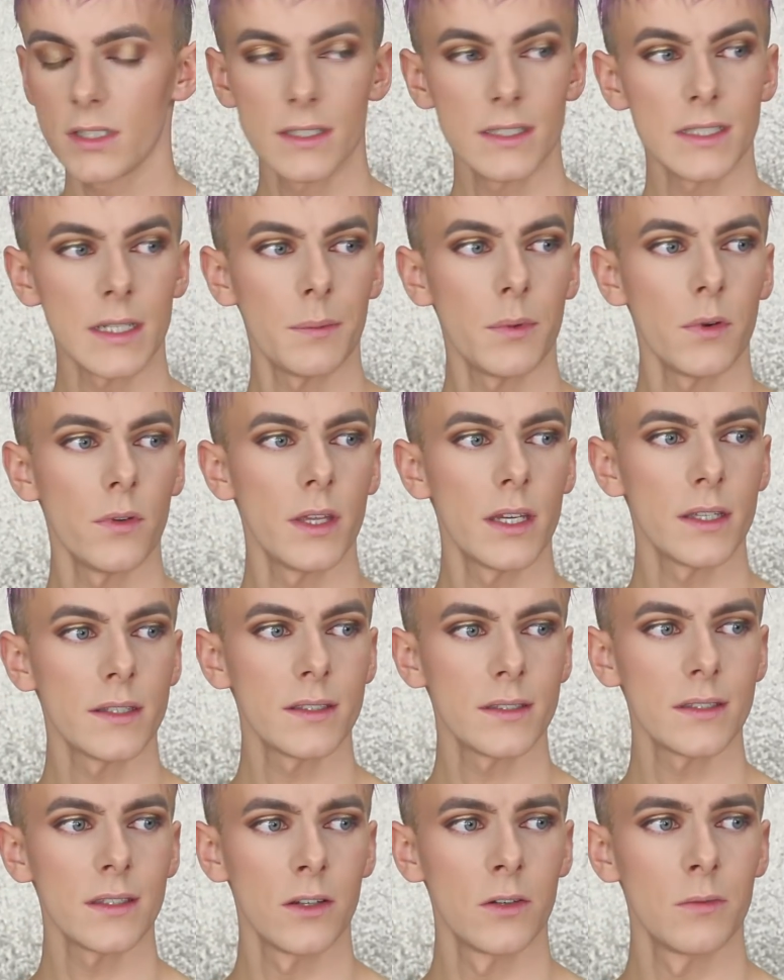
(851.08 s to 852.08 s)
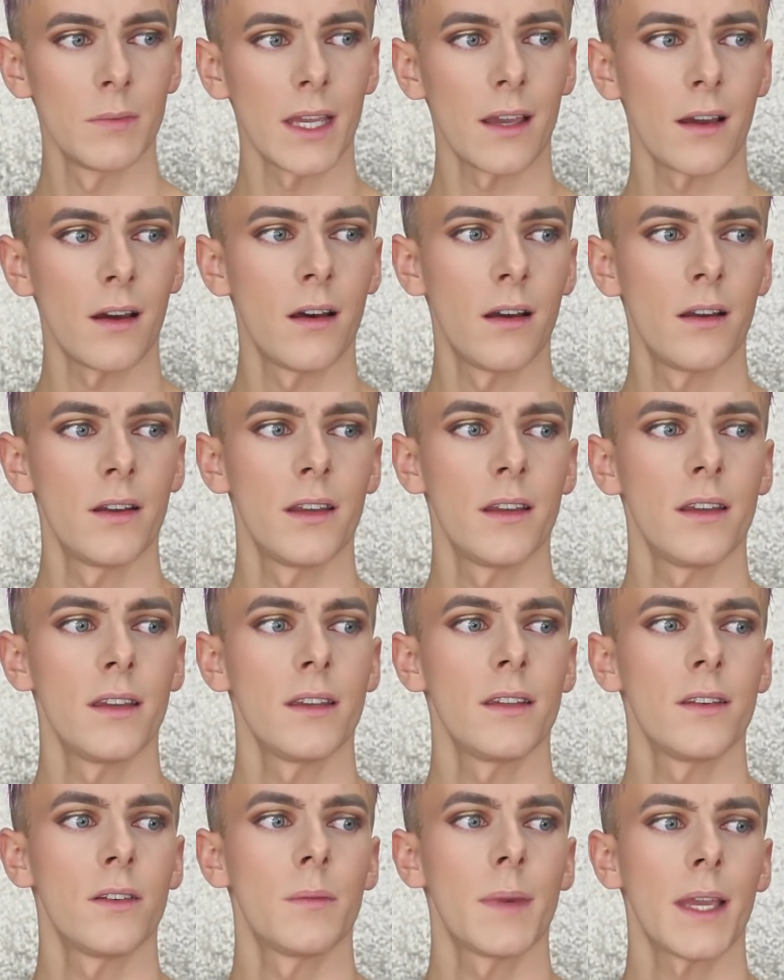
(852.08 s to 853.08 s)
going to stipple this. Oh my
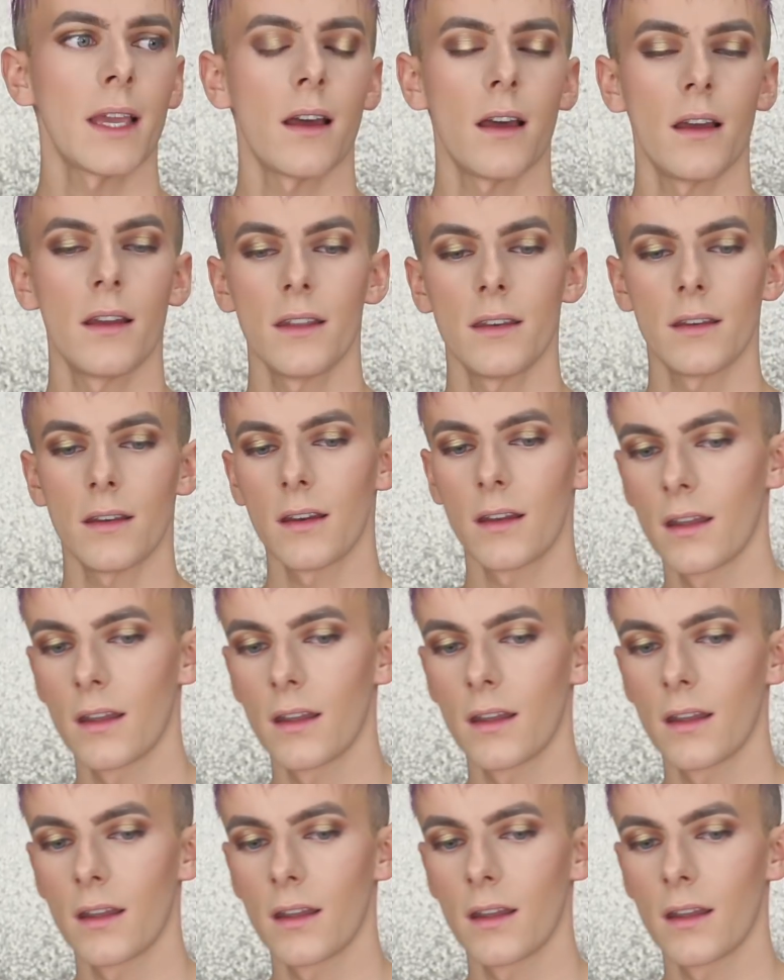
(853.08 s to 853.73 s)
god, oh my god.